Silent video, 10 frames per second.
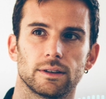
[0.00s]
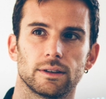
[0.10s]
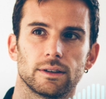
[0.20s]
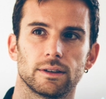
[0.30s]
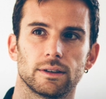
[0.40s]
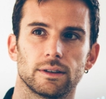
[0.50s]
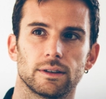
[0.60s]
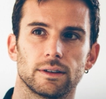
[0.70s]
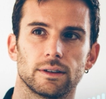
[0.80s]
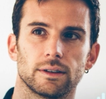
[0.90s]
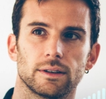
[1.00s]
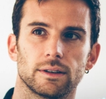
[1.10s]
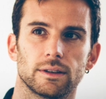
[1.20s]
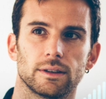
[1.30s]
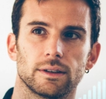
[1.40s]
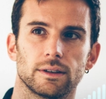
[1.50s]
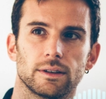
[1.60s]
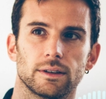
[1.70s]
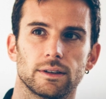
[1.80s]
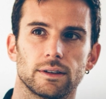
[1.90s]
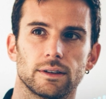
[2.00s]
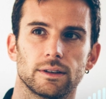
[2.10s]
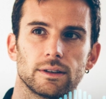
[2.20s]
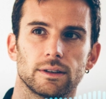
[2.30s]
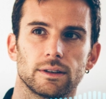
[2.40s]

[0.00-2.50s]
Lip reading: (not speaking)